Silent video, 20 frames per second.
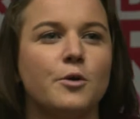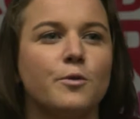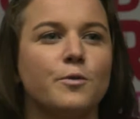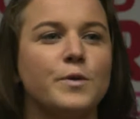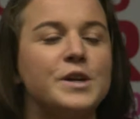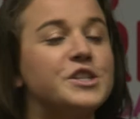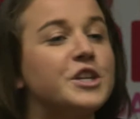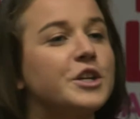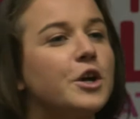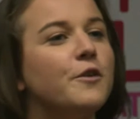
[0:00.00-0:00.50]

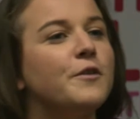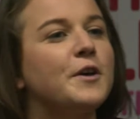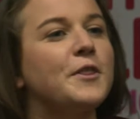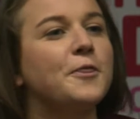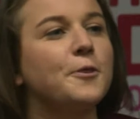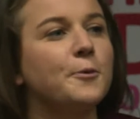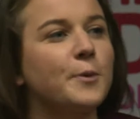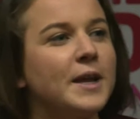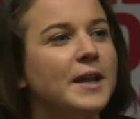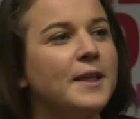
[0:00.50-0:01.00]
reaching over
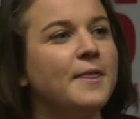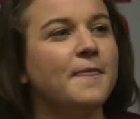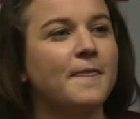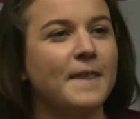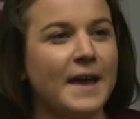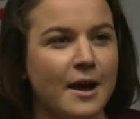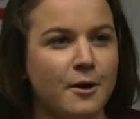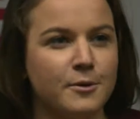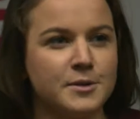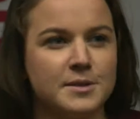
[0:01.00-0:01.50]

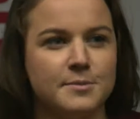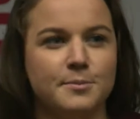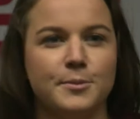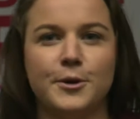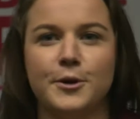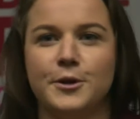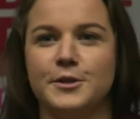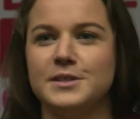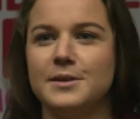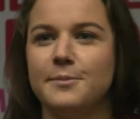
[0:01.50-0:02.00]
3,000
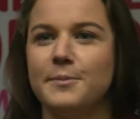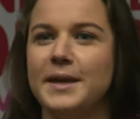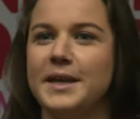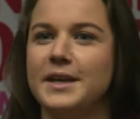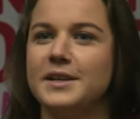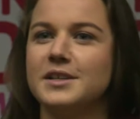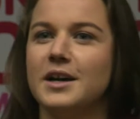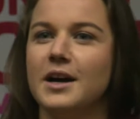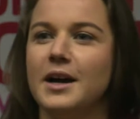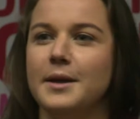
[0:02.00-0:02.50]
birds at
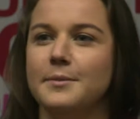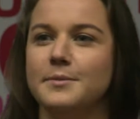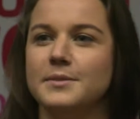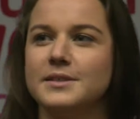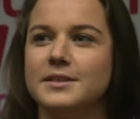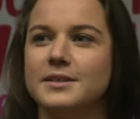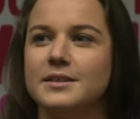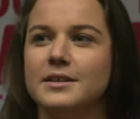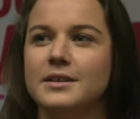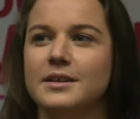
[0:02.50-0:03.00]
peak
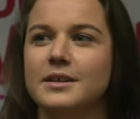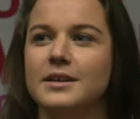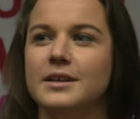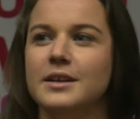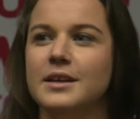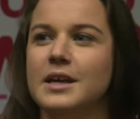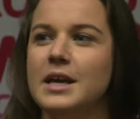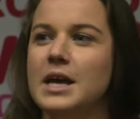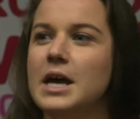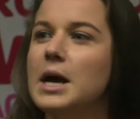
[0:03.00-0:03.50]
times.
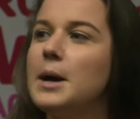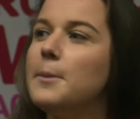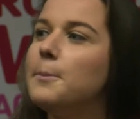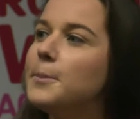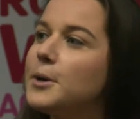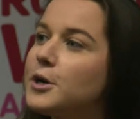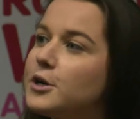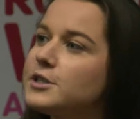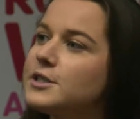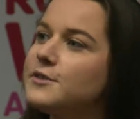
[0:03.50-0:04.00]

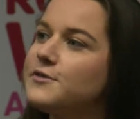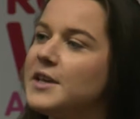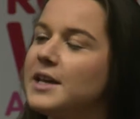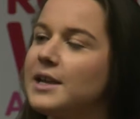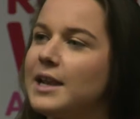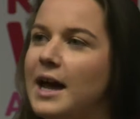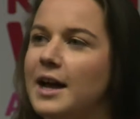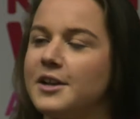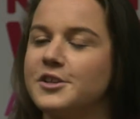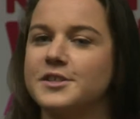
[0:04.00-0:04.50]
Because of their
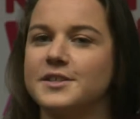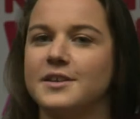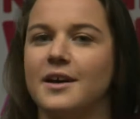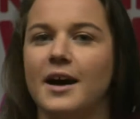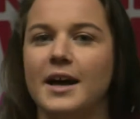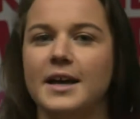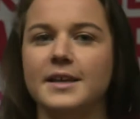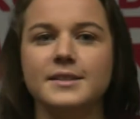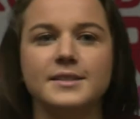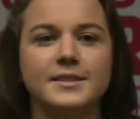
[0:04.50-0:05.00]
large
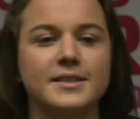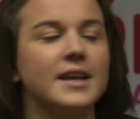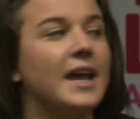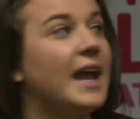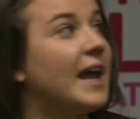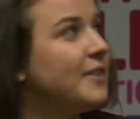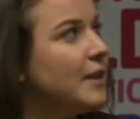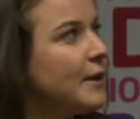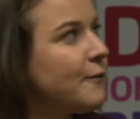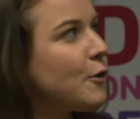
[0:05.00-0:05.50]
size
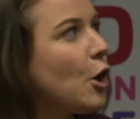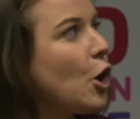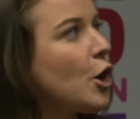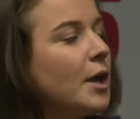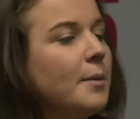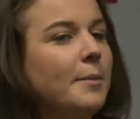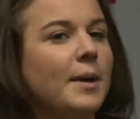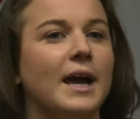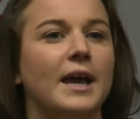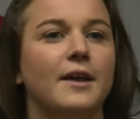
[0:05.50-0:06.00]
and their
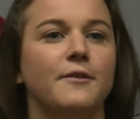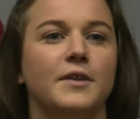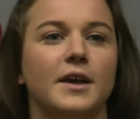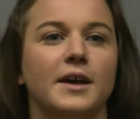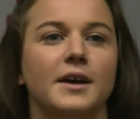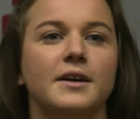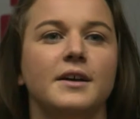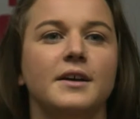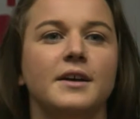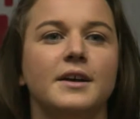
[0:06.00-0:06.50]
flocking
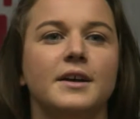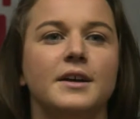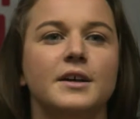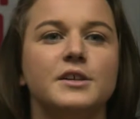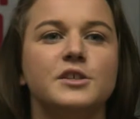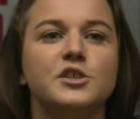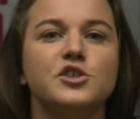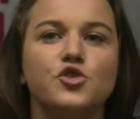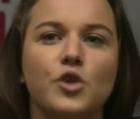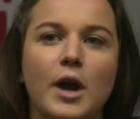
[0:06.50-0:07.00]
behaviour,
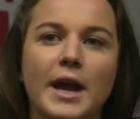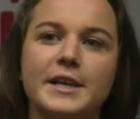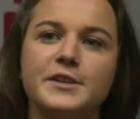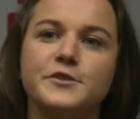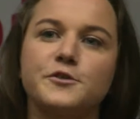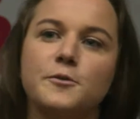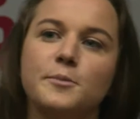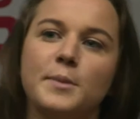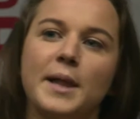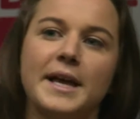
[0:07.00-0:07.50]

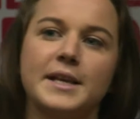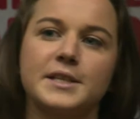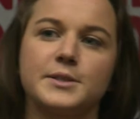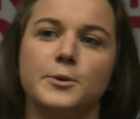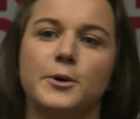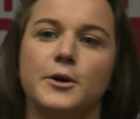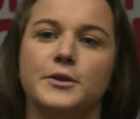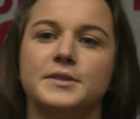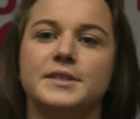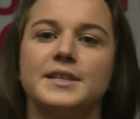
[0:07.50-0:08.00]
strikes from black
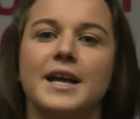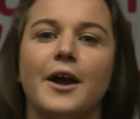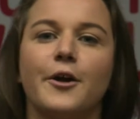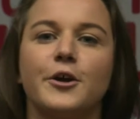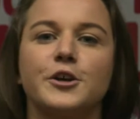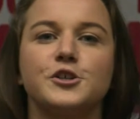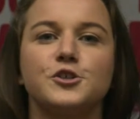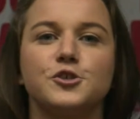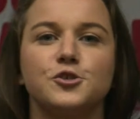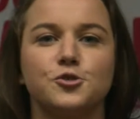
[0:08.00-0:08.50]
swans are
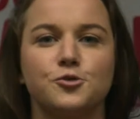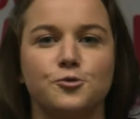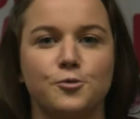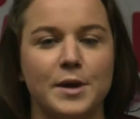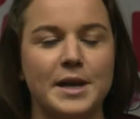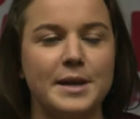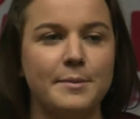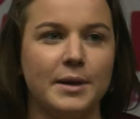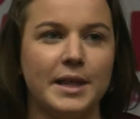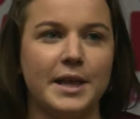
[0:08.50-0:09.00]

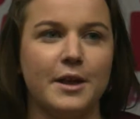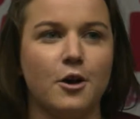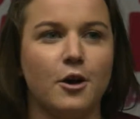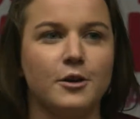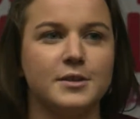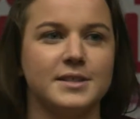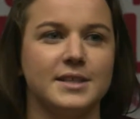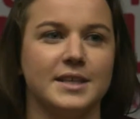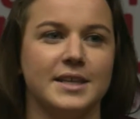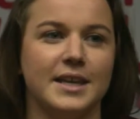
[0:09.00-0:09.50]
extremely
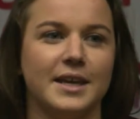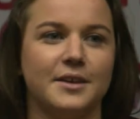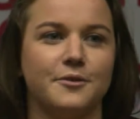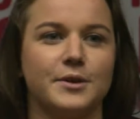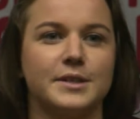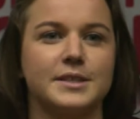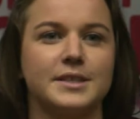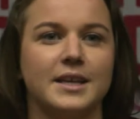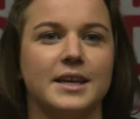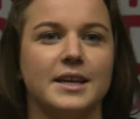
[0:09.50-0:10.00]
costly and
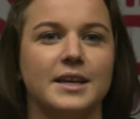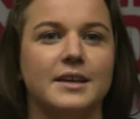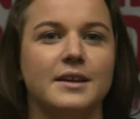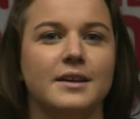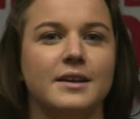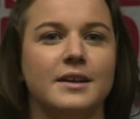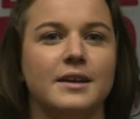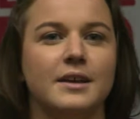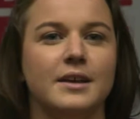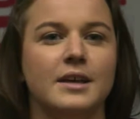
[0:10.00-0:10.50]
risky.
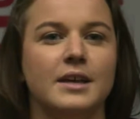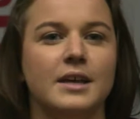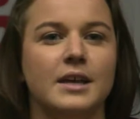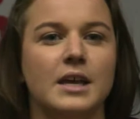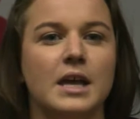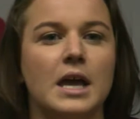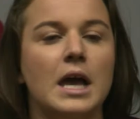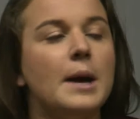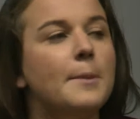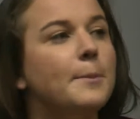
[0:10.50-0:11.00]

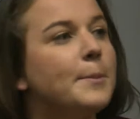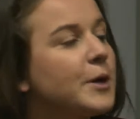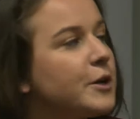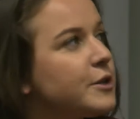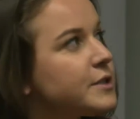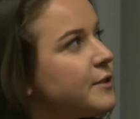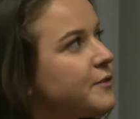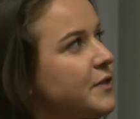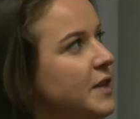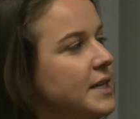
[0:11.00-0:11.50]

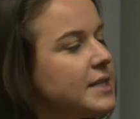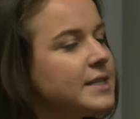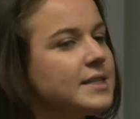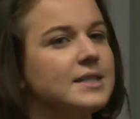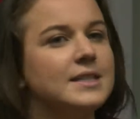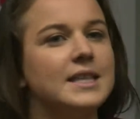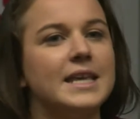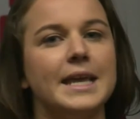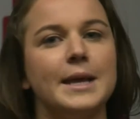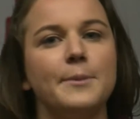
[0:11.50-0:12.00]
Because of this,
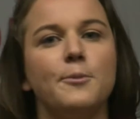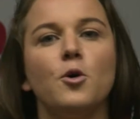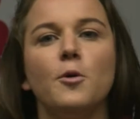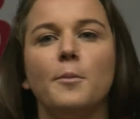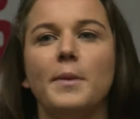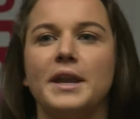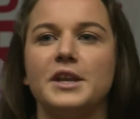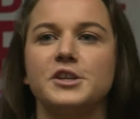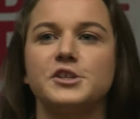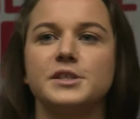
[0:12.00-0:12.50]
the airport
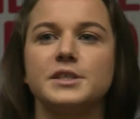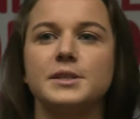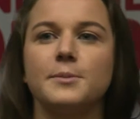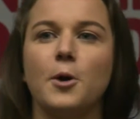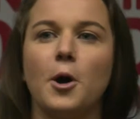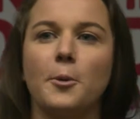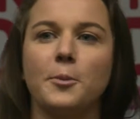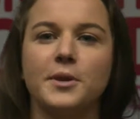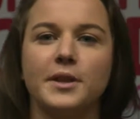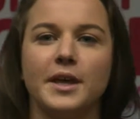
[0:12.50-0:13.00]
manages the
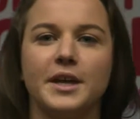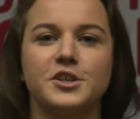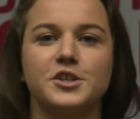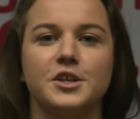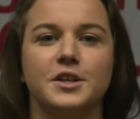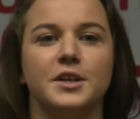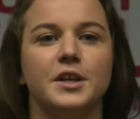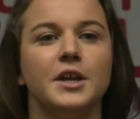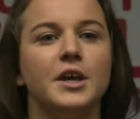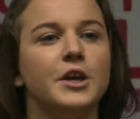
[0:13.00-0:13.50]

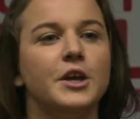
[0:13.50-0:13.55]
population